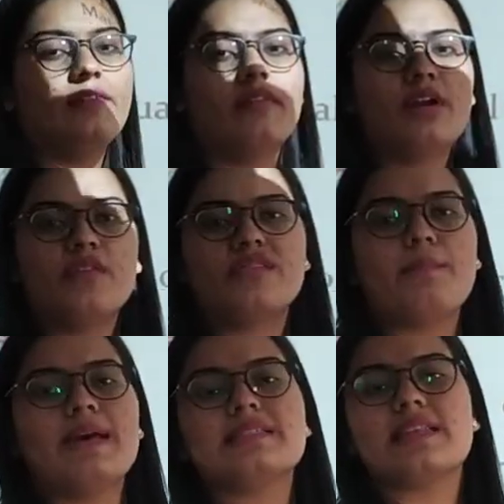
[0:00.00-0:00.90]
one of the
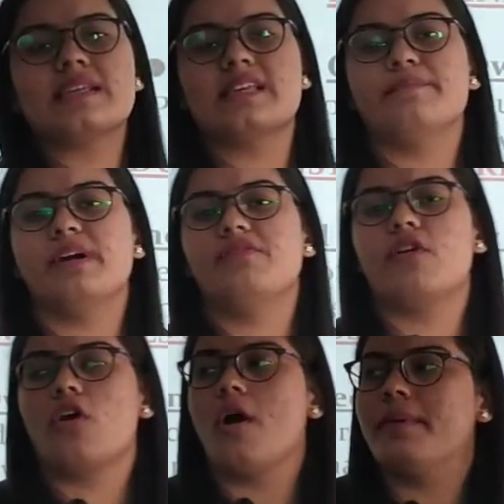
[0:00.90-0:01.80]
best example
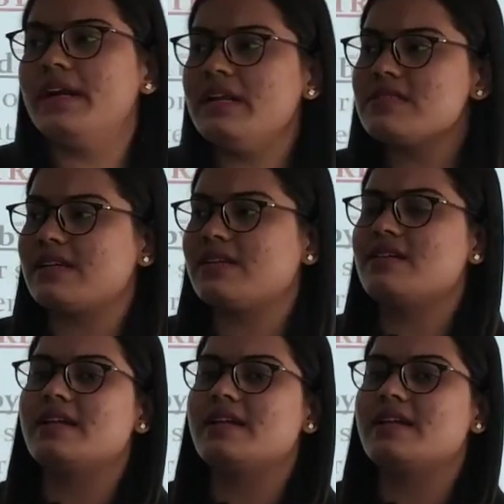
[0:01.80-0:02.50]
for cooperative sector